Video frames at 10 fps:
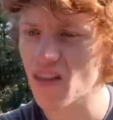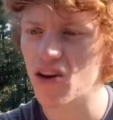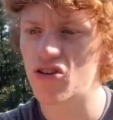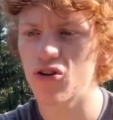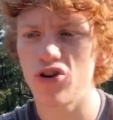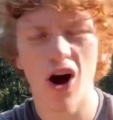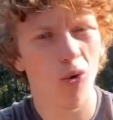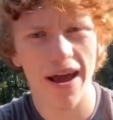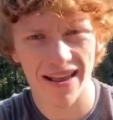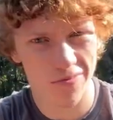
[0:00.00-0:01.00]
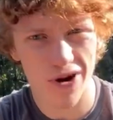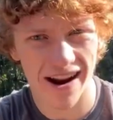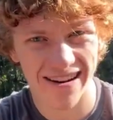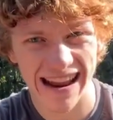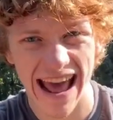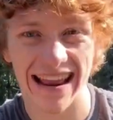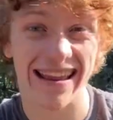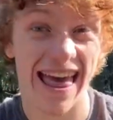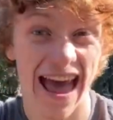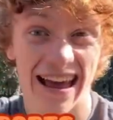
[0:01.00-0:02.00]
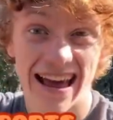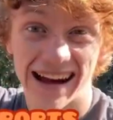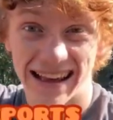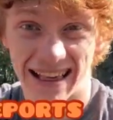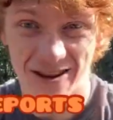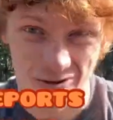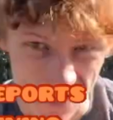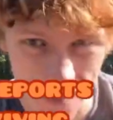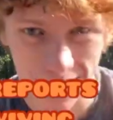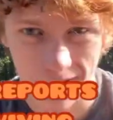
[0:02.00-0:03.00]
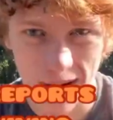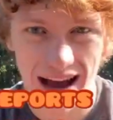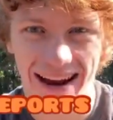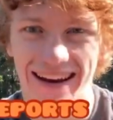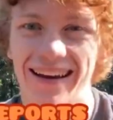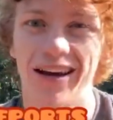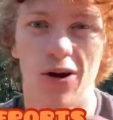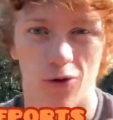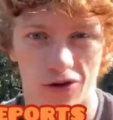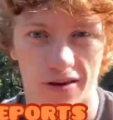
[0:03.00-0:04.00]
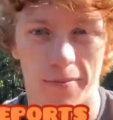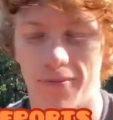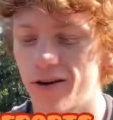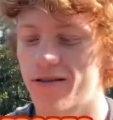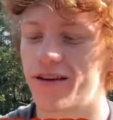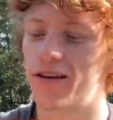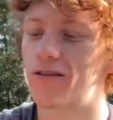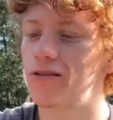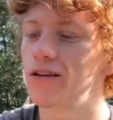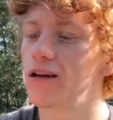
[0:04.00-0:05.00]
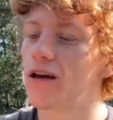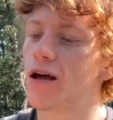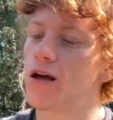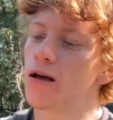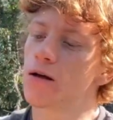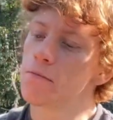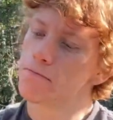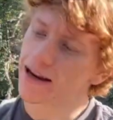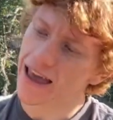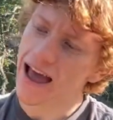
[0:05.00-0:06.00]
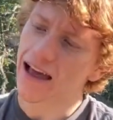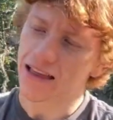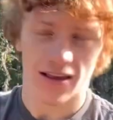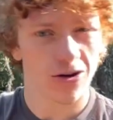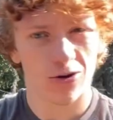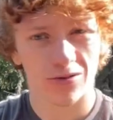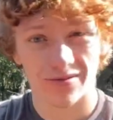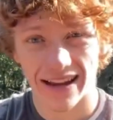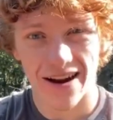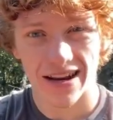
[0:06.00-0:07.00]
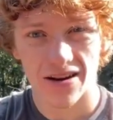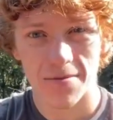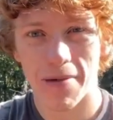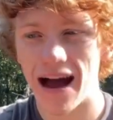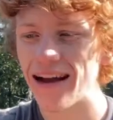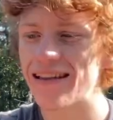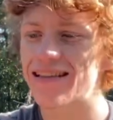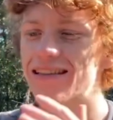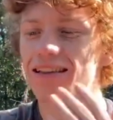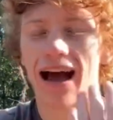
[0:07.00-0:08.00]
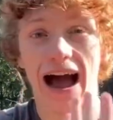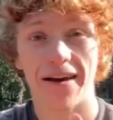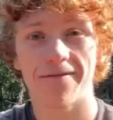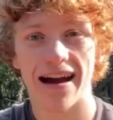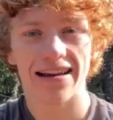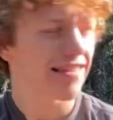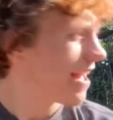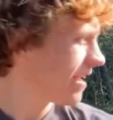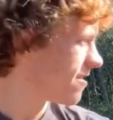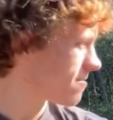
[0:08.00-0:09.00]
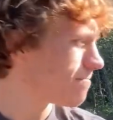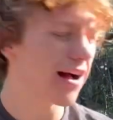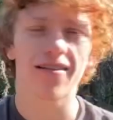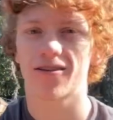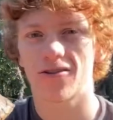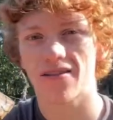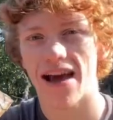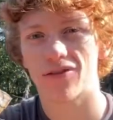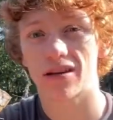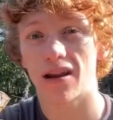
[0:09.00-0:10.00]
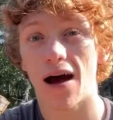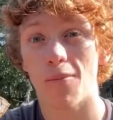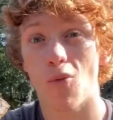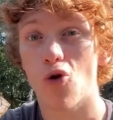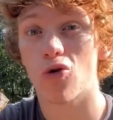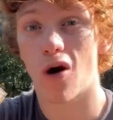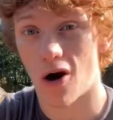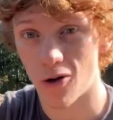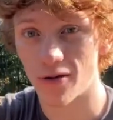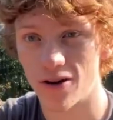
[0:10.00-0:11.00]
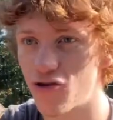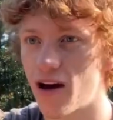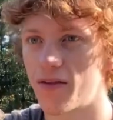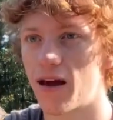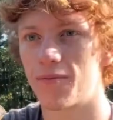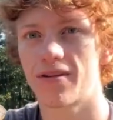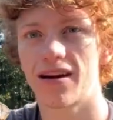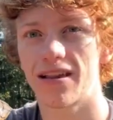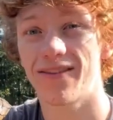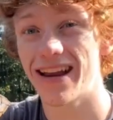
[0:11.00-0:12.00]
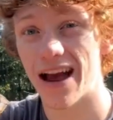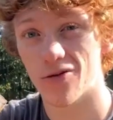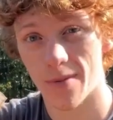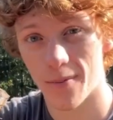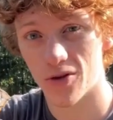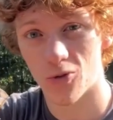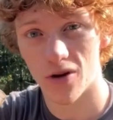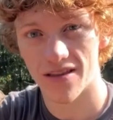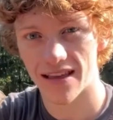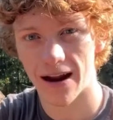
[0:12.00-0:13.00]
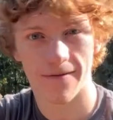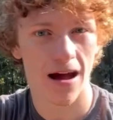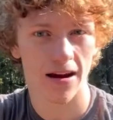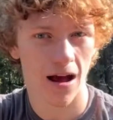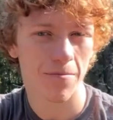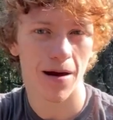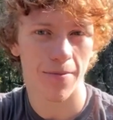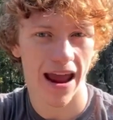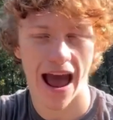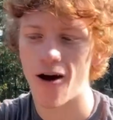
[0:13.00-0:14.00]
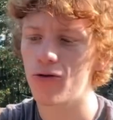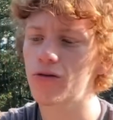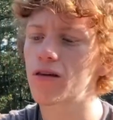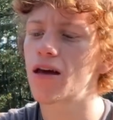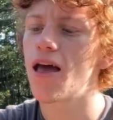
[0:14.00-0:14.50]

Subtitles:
So no way is a predator getting in that unless they drop it from a height. Some birds do. But yeah, so down here in the pines, I find that eastern box turtles have a lot more orange on them. Because if you guys remember the ones that I find up by my house,